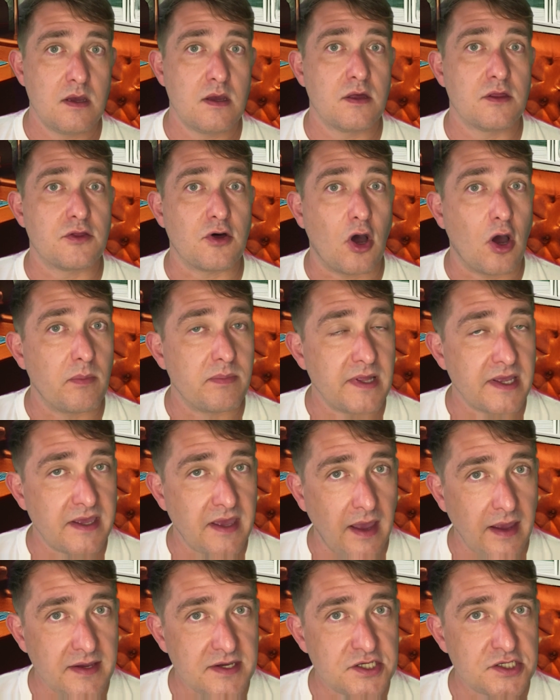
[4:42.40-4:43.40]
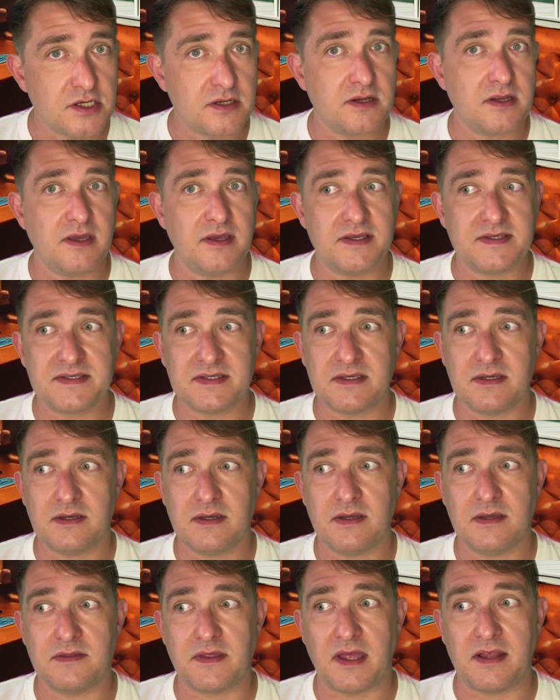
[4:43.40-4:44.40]
The obligation is
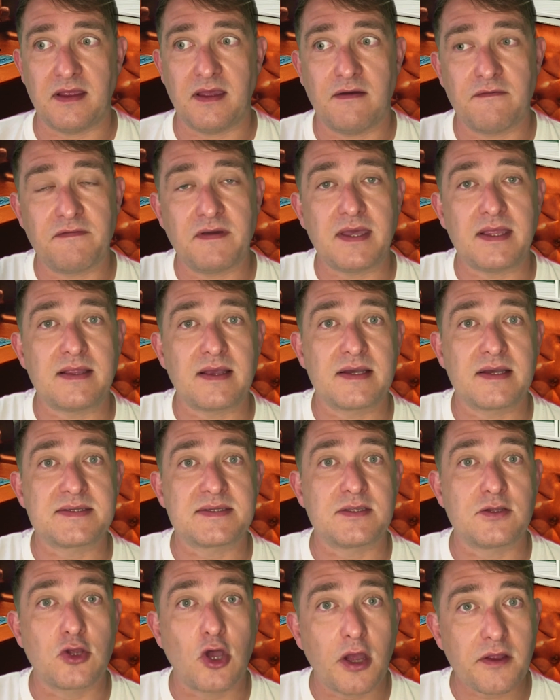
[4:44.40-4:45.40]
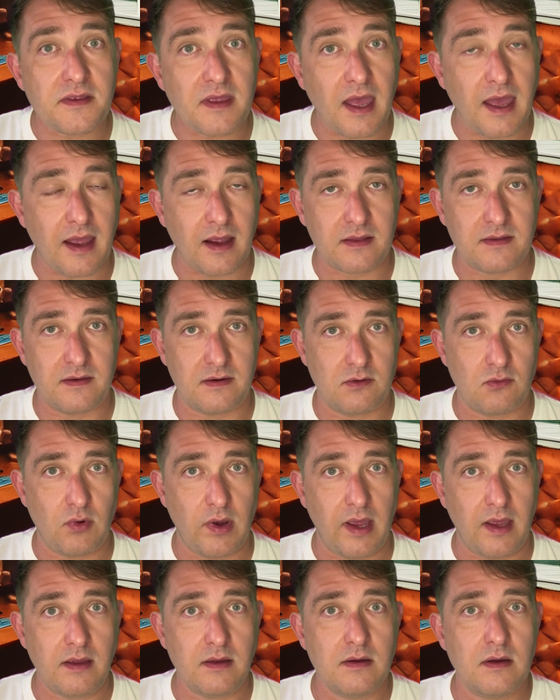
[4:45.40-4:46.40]
that if he does not act in a
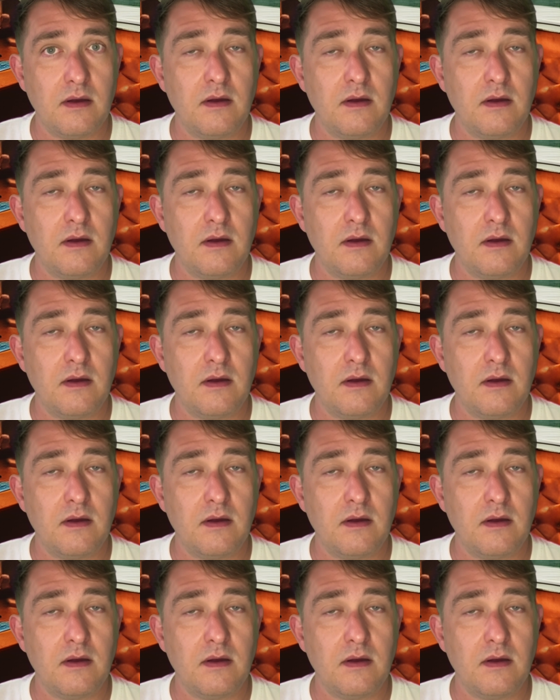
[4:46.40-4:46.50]
way,